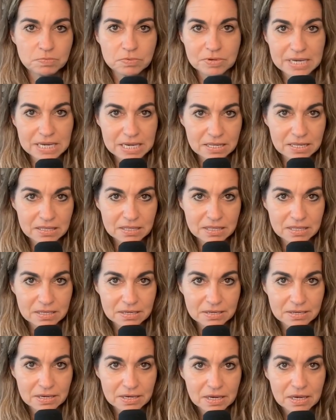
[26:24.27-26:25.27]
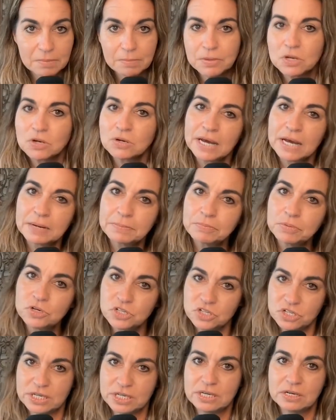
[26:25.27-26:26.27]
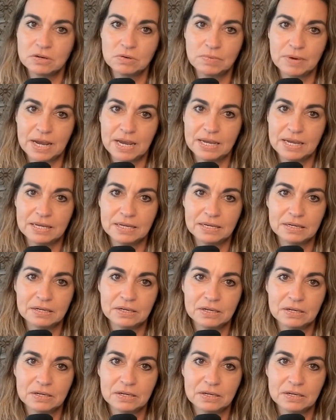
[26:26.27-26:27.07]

breathe, but you're not pushing it away.